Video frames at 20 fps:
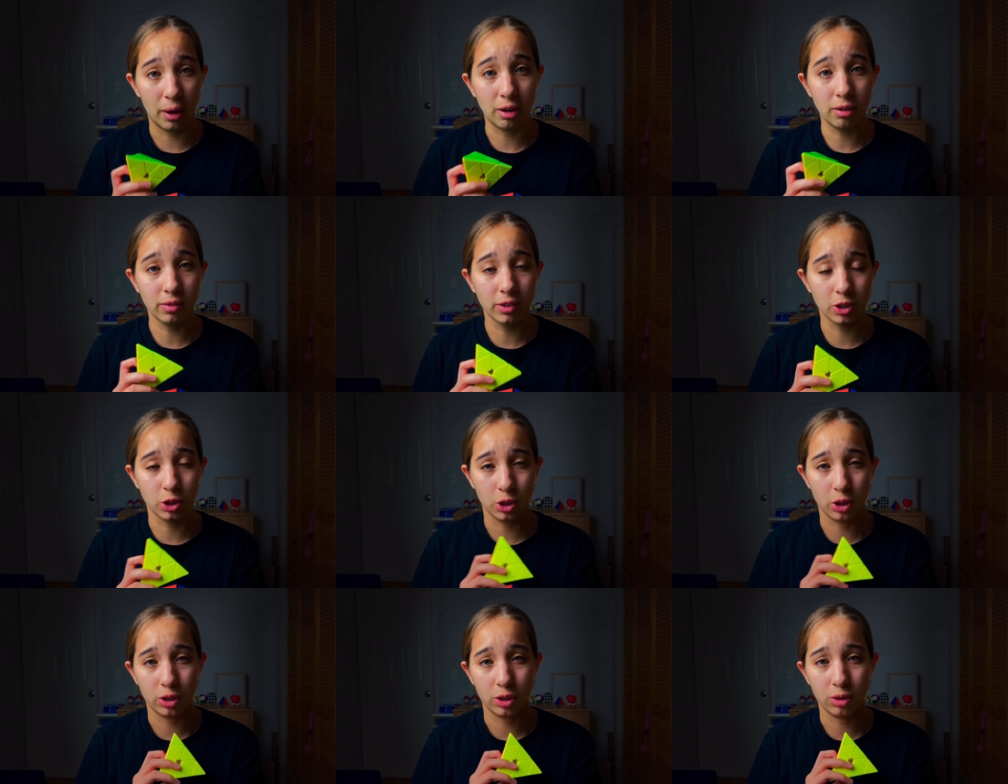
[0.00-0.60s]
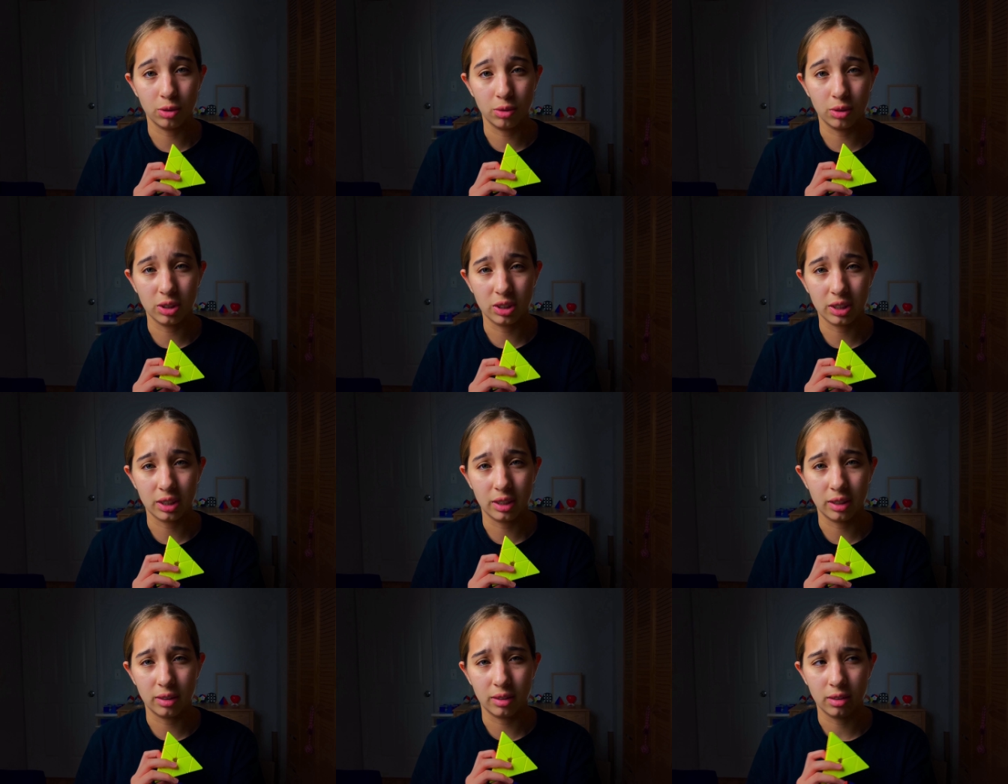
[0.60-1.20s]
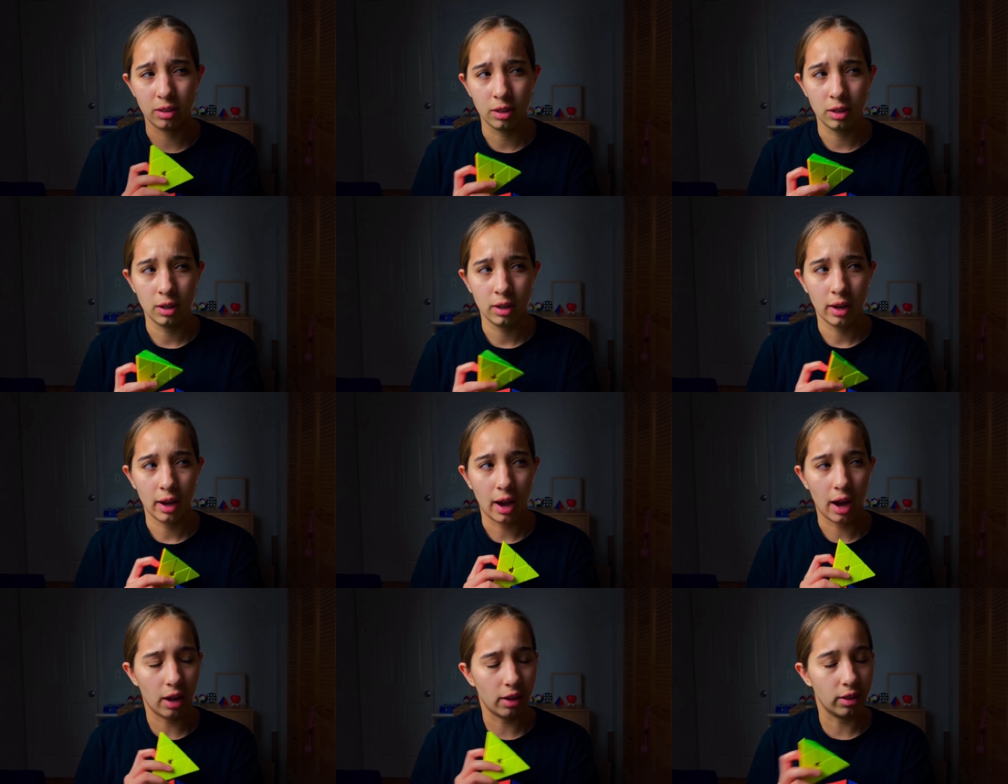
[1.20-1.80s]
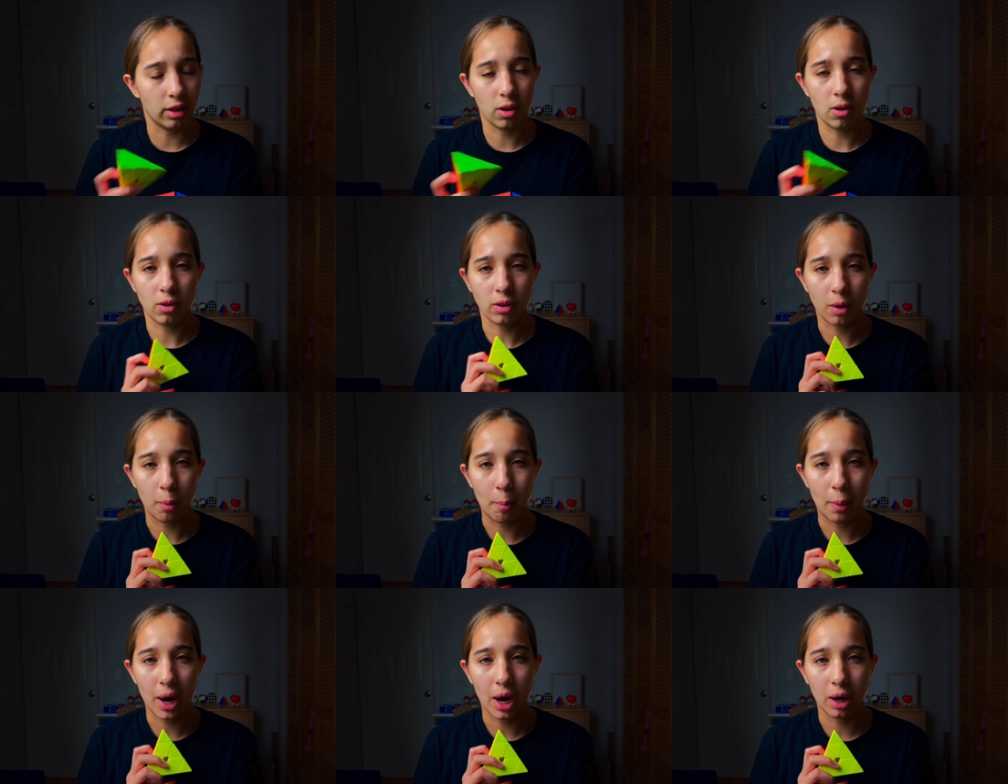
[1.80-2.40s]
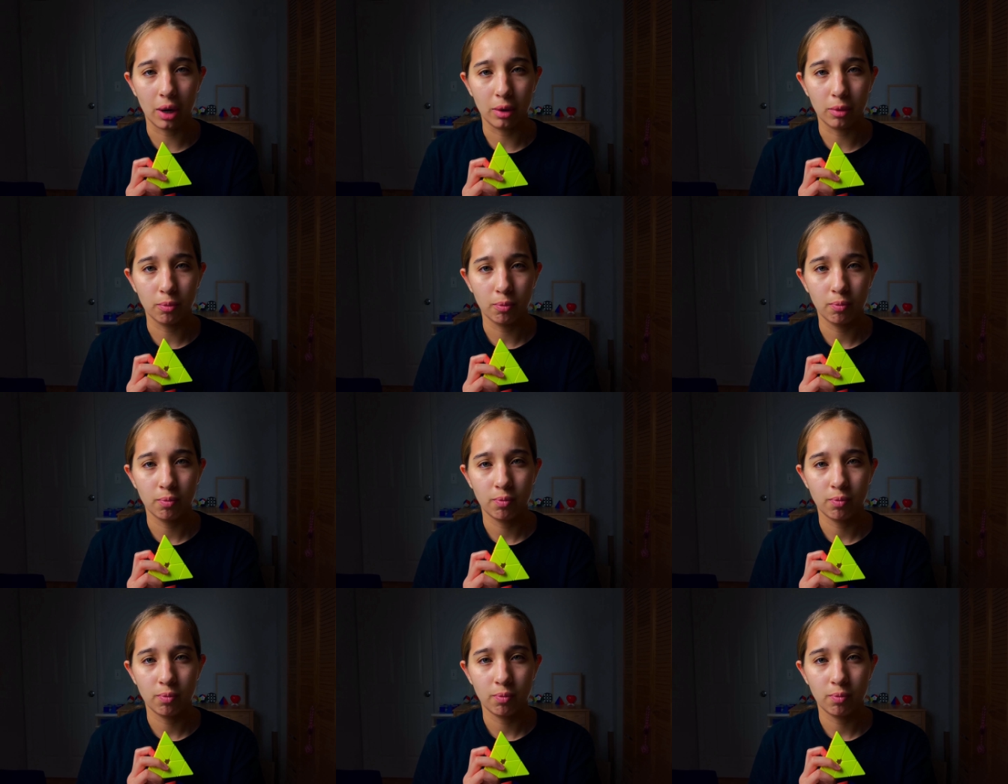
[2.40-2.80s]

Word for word: Bell version too to see how they all compare.